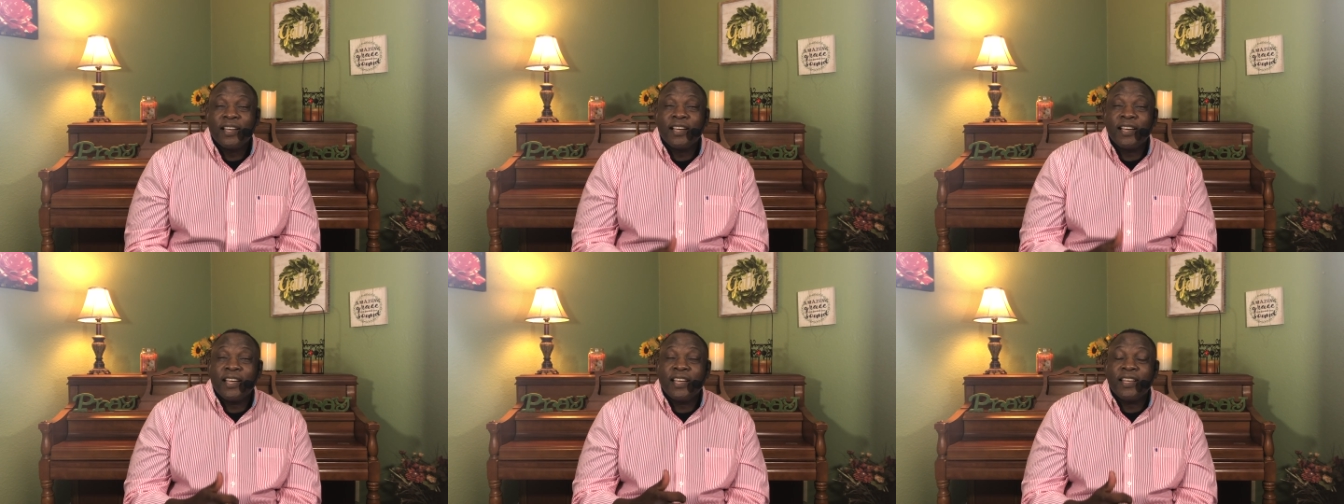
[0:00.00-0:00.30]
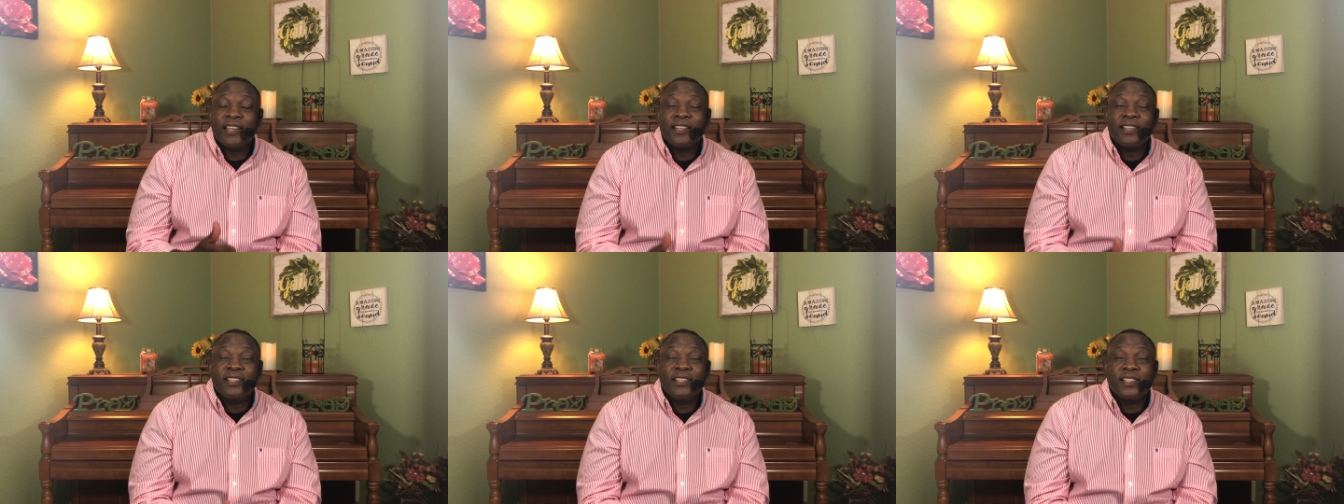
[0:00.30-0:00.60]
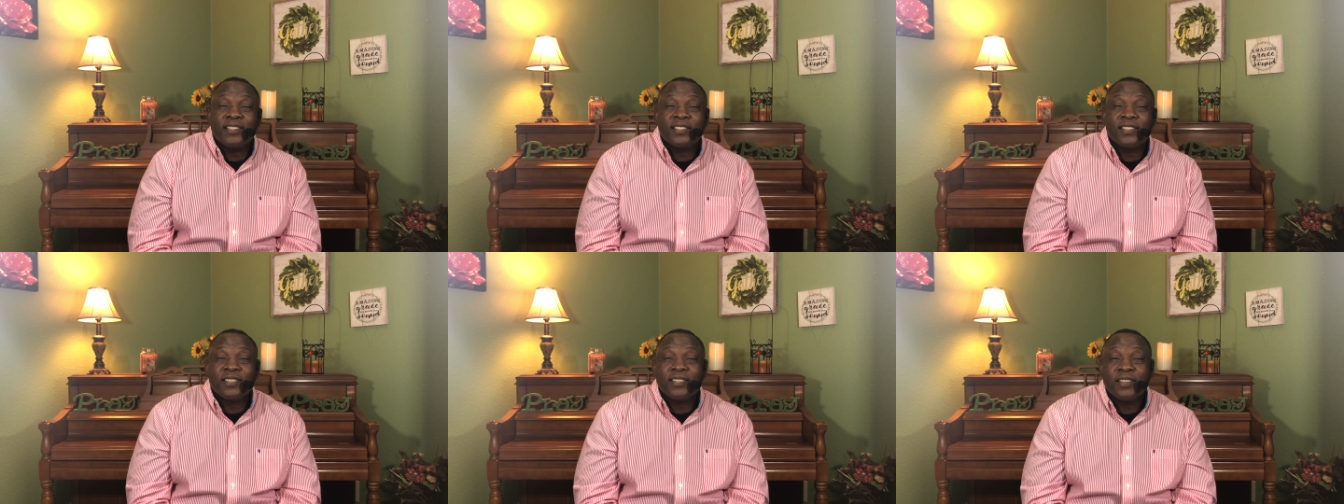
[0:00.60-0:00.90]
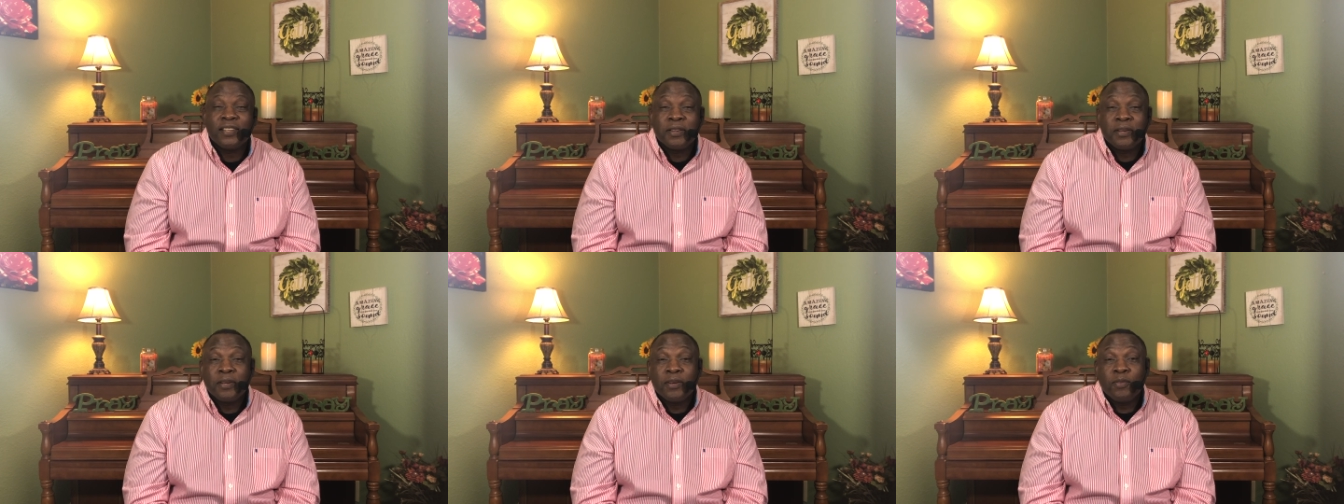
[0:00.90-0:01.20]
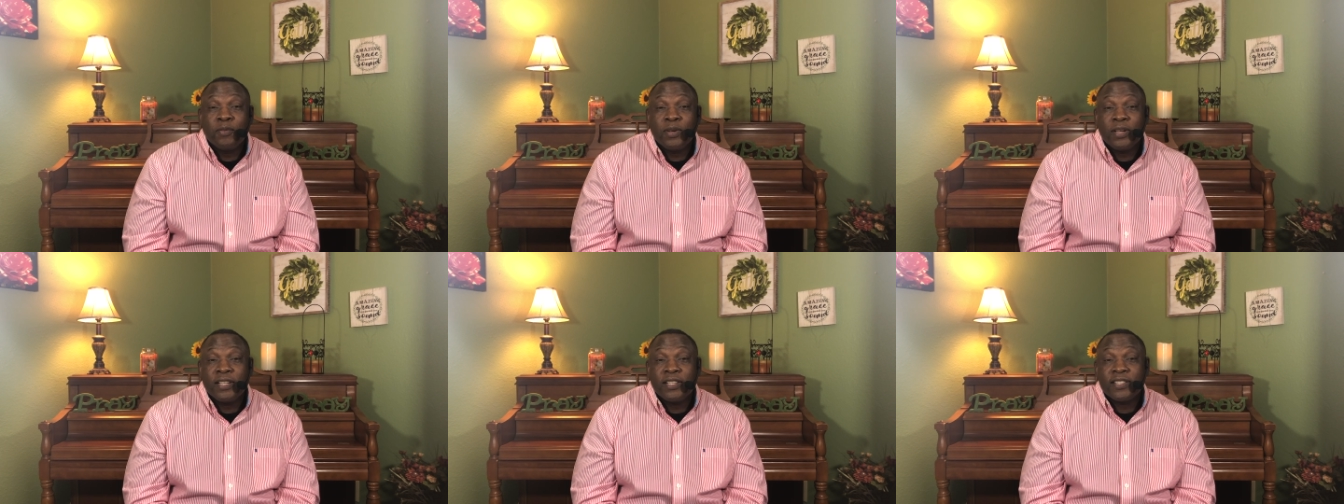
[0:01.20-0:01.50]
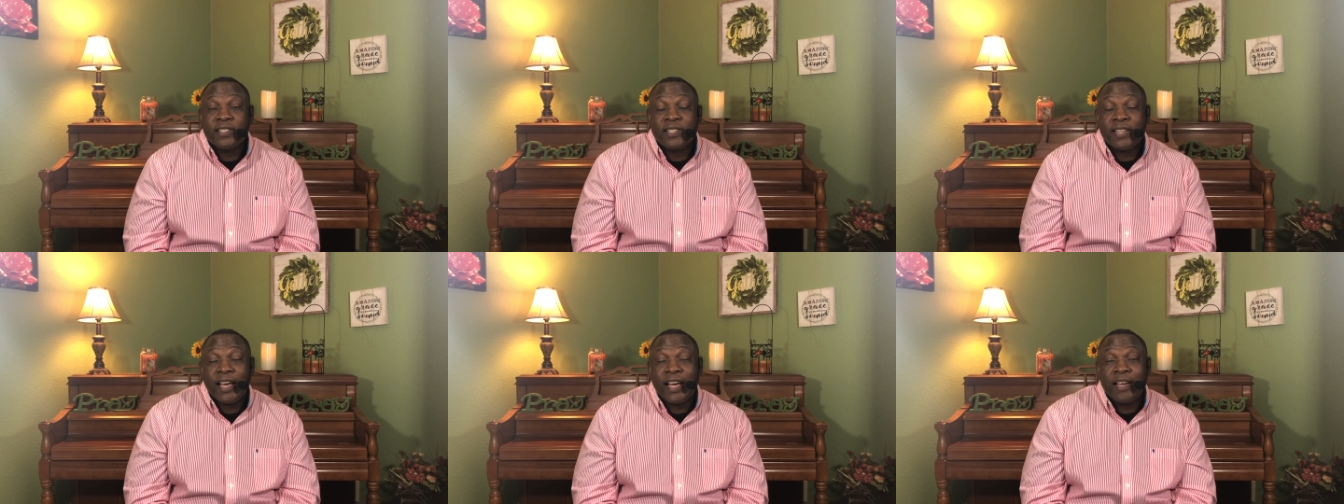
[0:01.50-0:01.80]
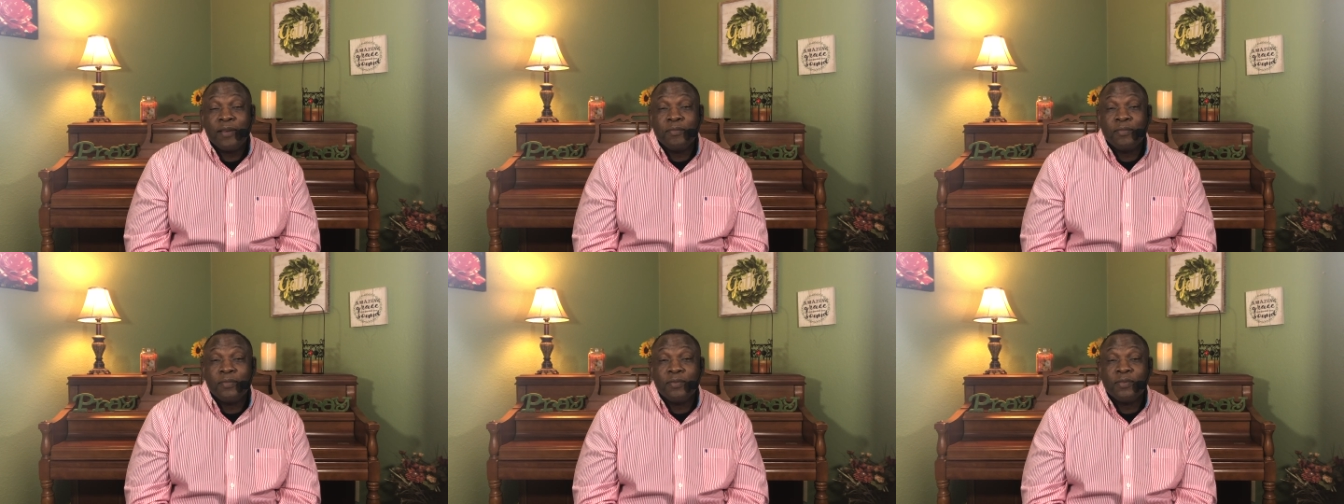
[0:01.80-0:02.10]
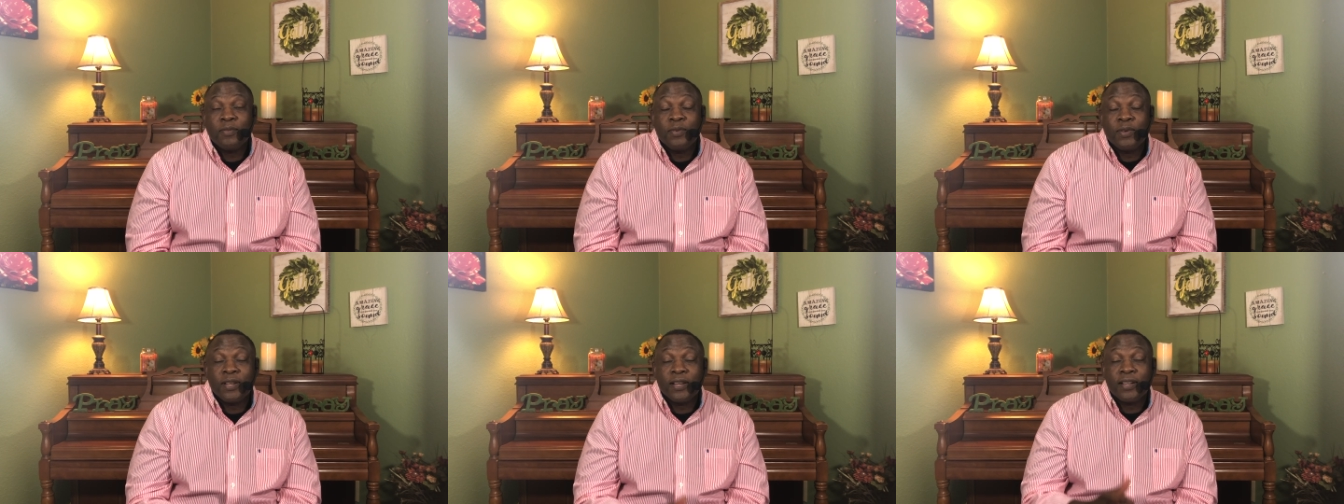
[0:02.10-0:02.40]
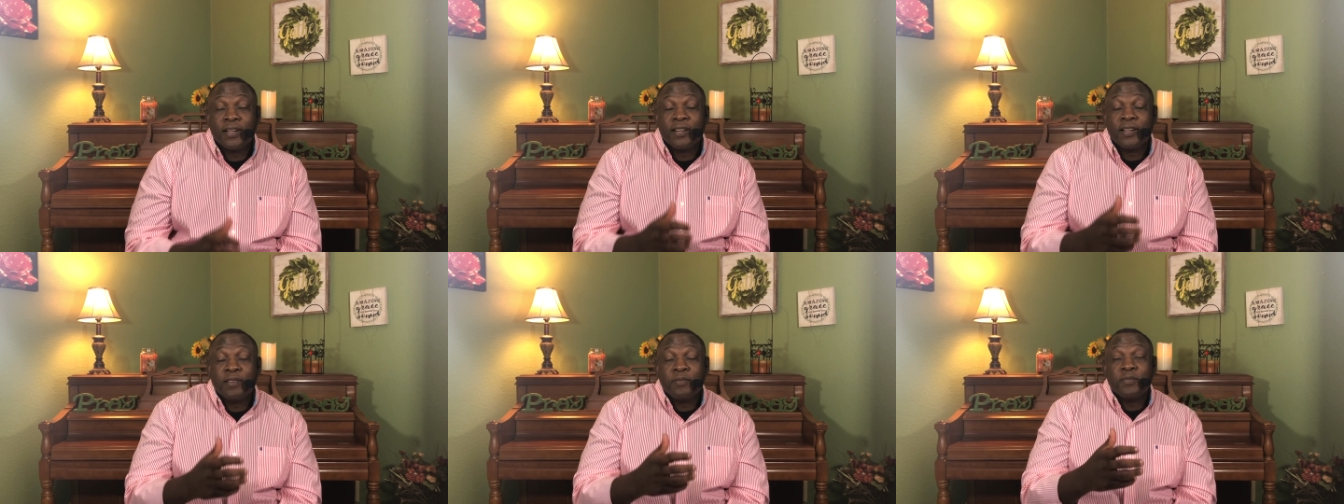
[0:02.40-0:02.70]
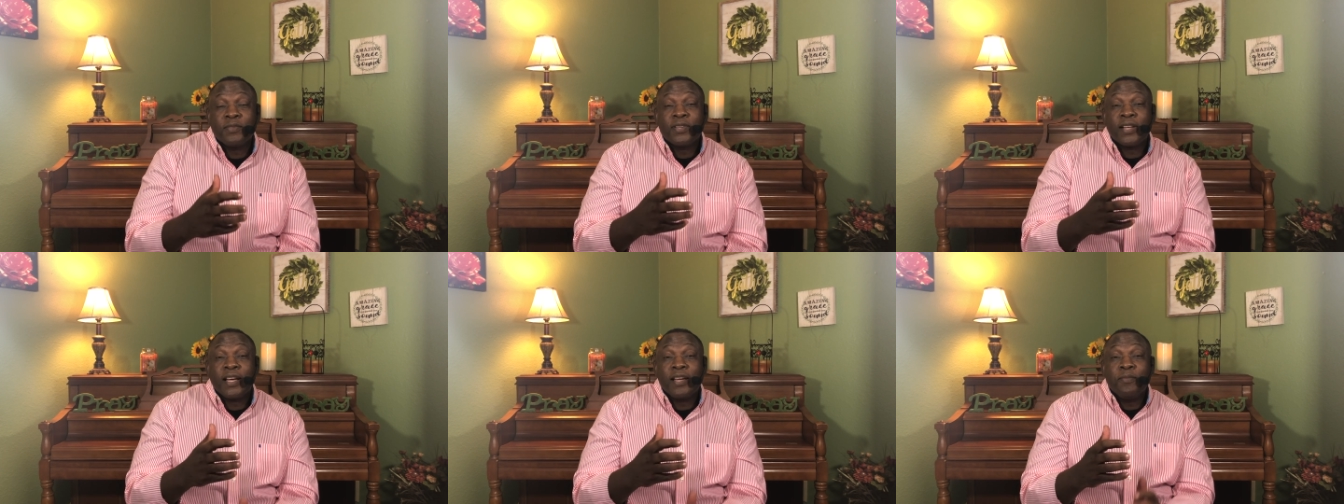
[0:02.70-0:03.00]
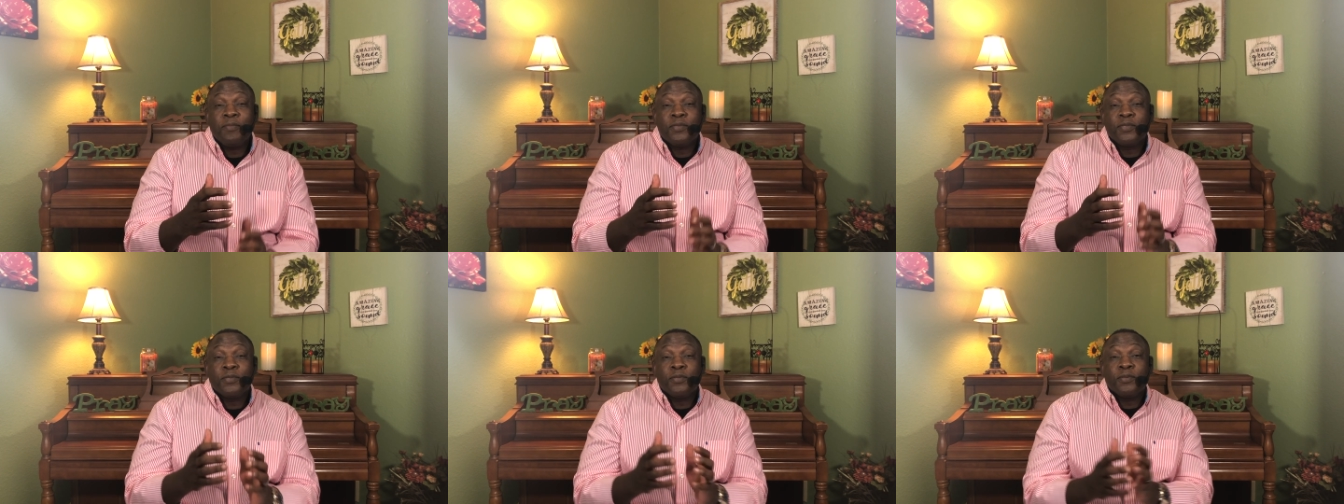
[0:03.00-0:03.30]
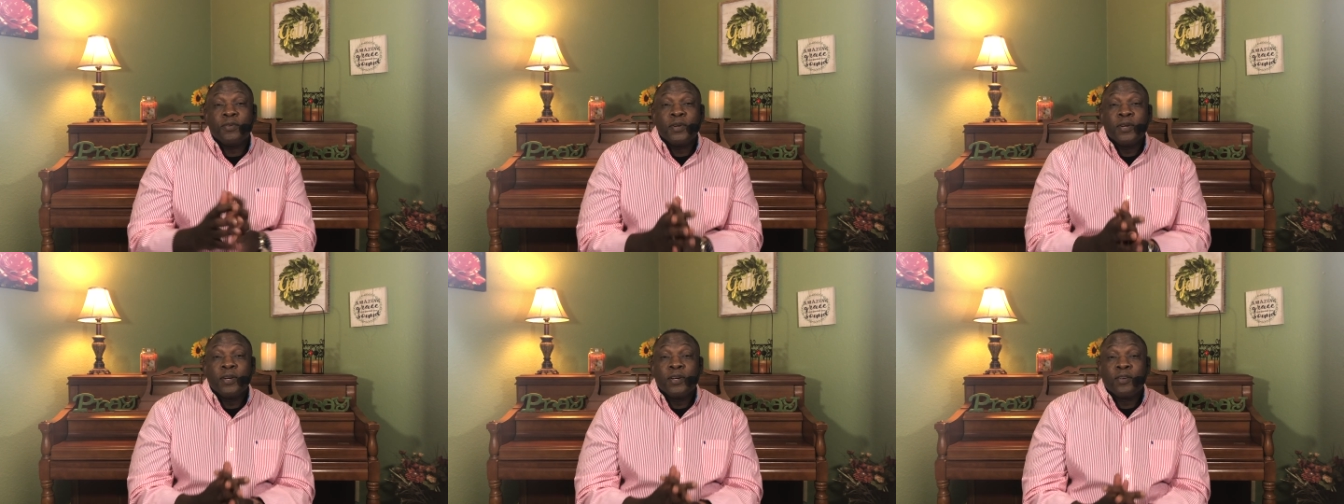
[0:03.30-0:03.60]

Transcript: hey, listen, when it time when it comes time to